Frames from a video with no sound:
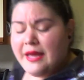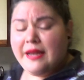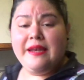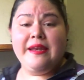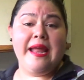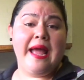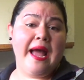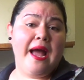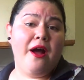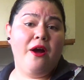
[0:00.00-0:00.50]

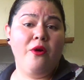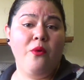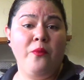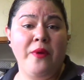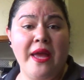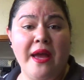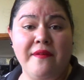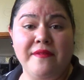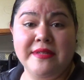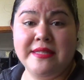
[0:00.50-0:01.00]
Now
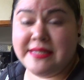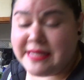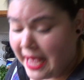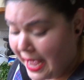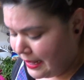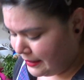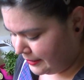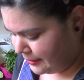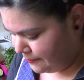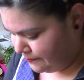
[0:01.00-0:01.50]
we have a
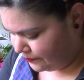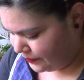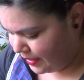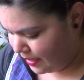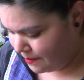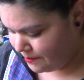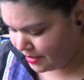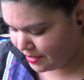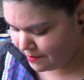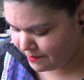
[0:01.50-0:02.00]
salad.
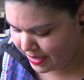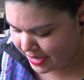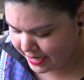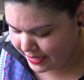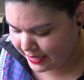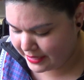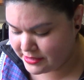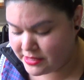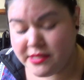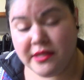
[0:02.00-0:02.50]
I'm gonna make
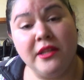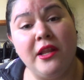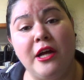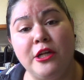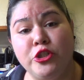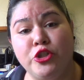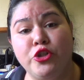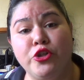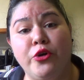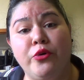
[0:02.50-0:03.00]
a
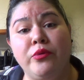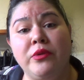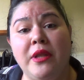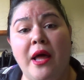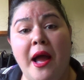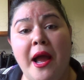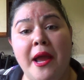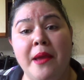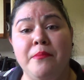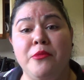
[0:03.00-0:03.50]
cilantro,
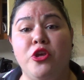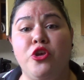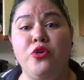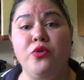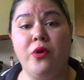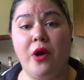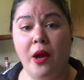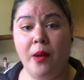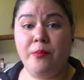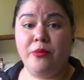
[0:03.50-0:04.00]
lime,
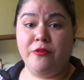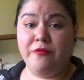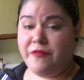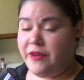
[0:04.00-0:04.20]
cucumber